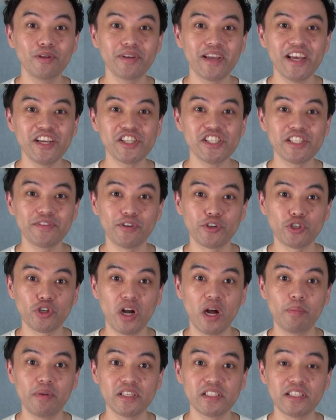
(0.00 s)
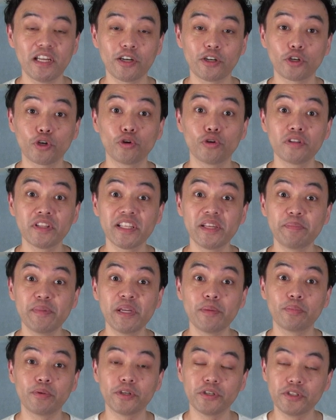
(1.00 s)
locations for dramas that are currently
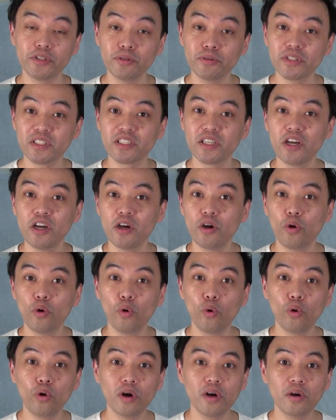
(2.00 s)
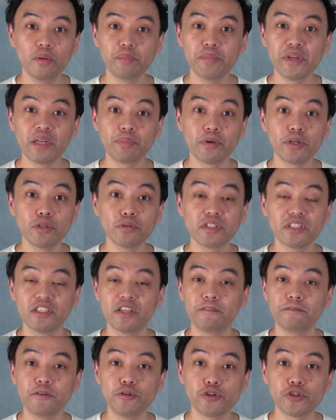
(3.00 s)
being produced or being produced in
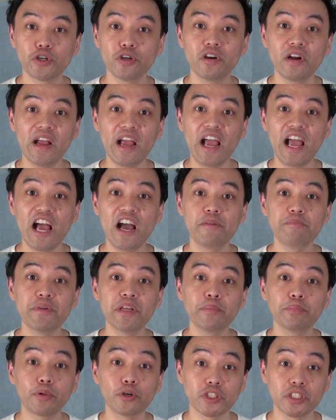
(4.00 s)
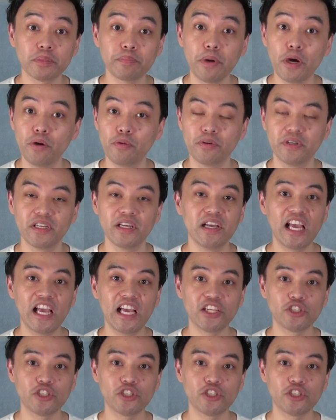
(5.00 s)
the future have been postponed,